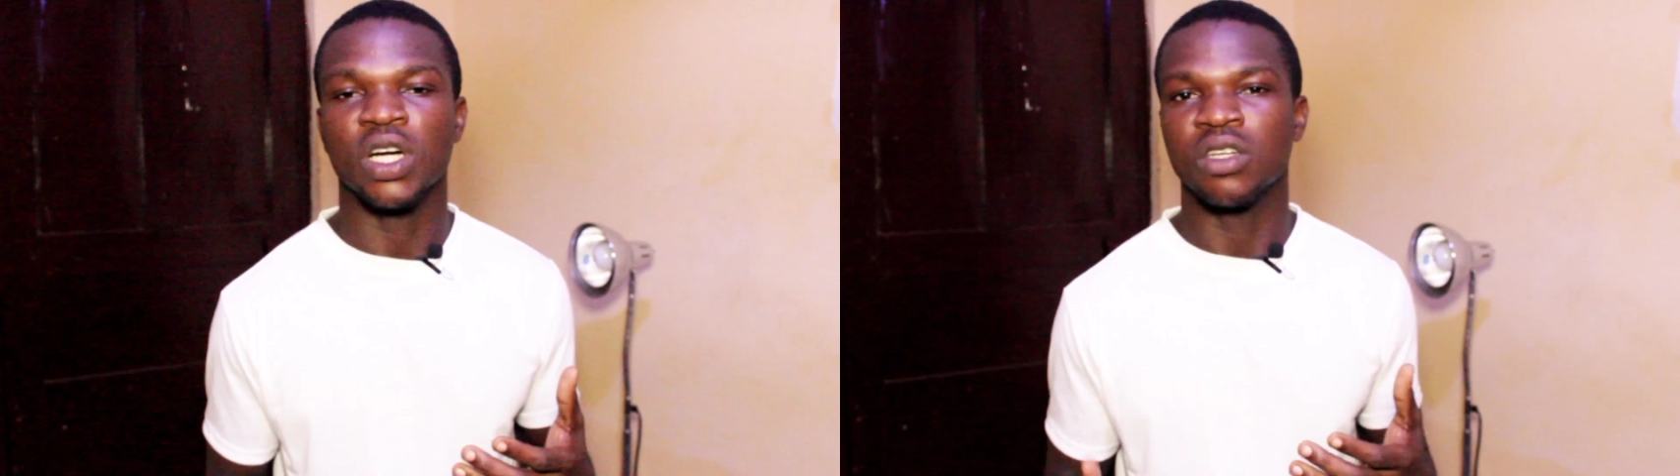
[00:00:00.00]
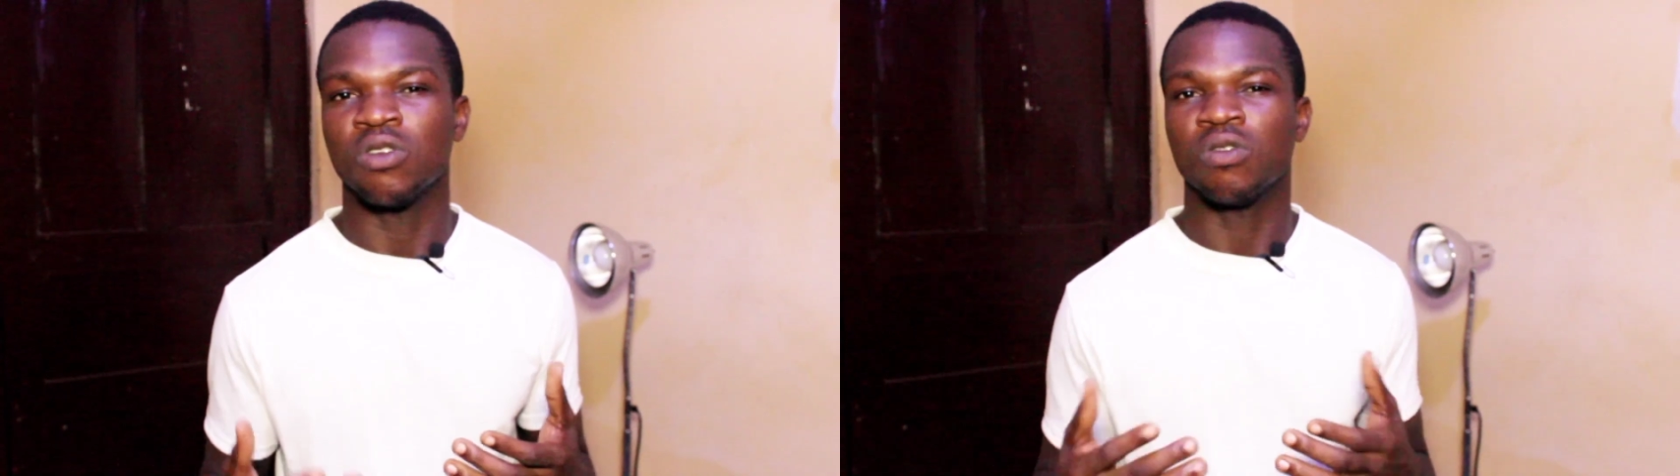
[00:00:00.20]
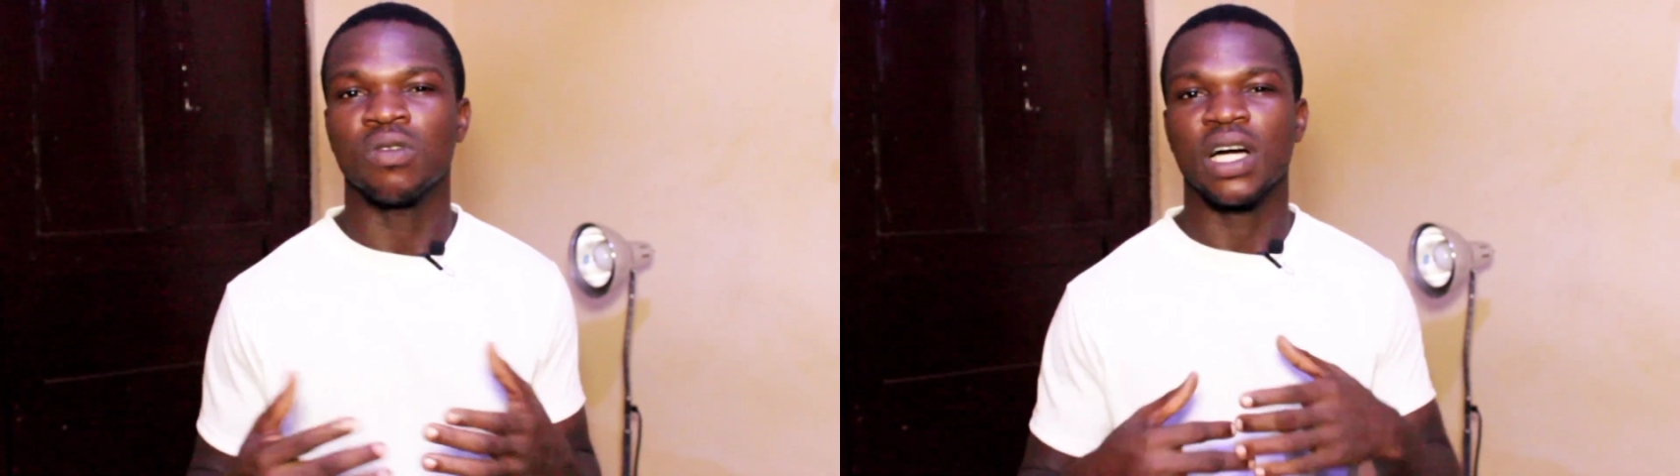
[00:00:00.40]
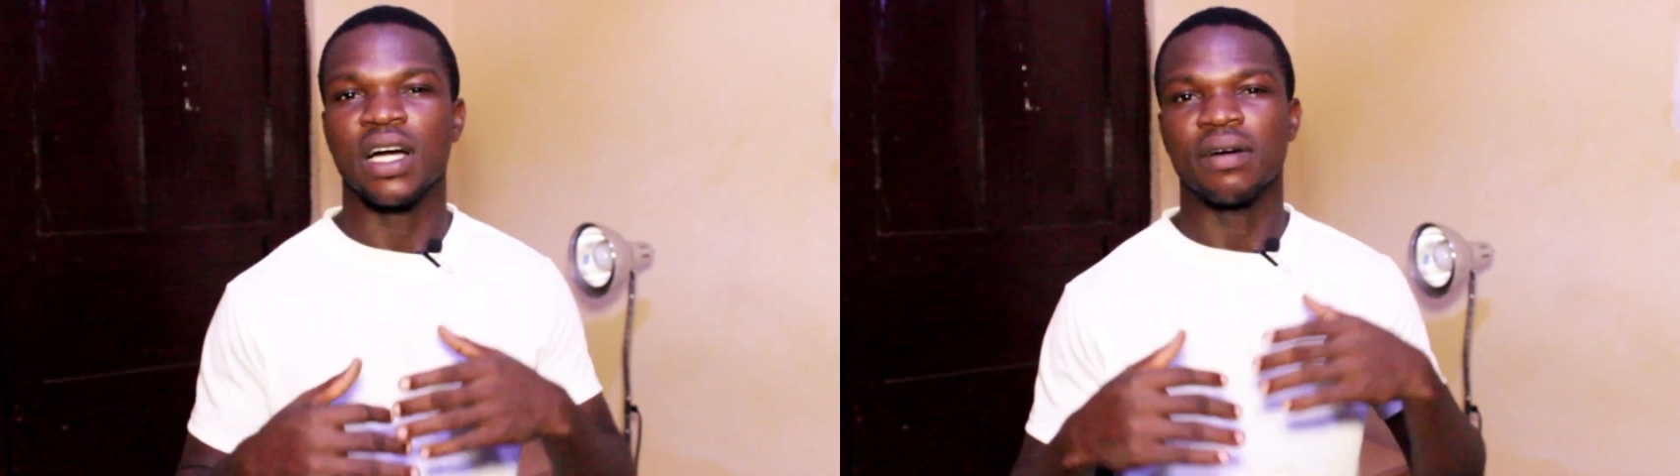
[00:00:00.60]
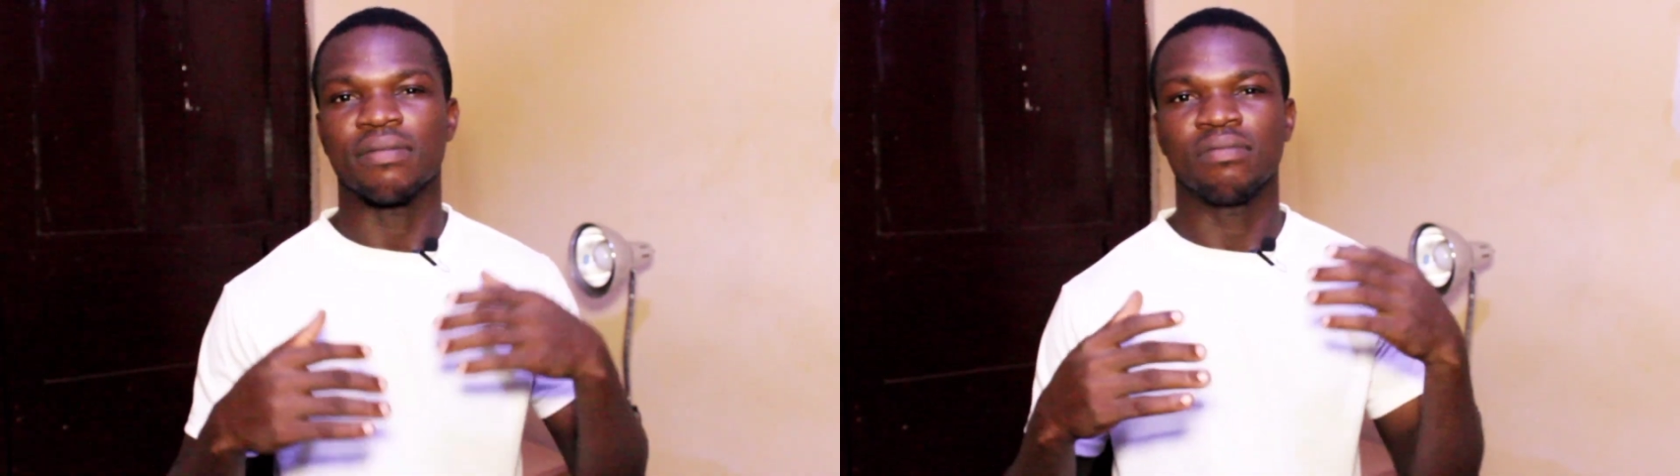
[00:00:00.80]
you
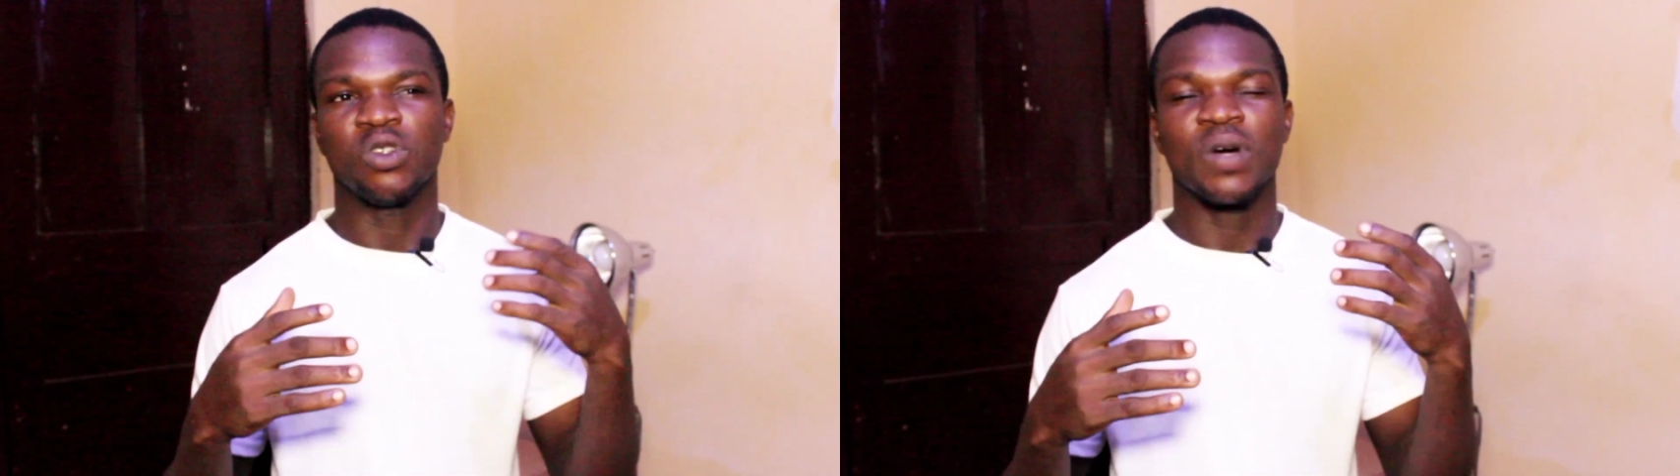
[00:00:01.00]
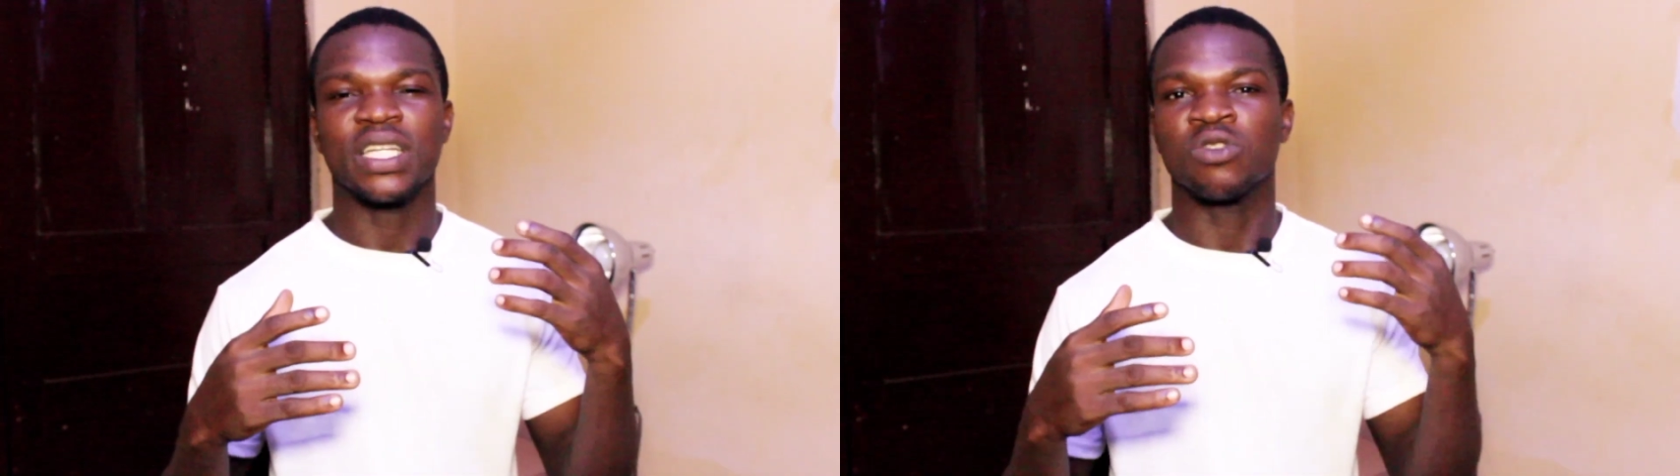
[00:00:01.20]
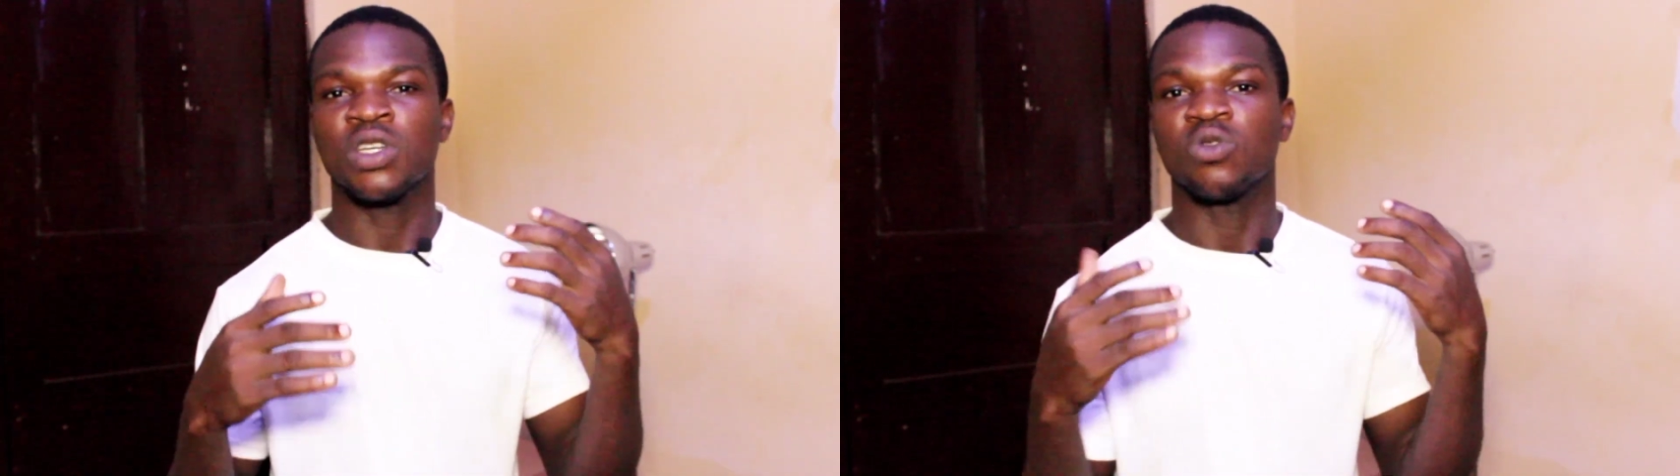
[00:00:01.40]
know, no one is going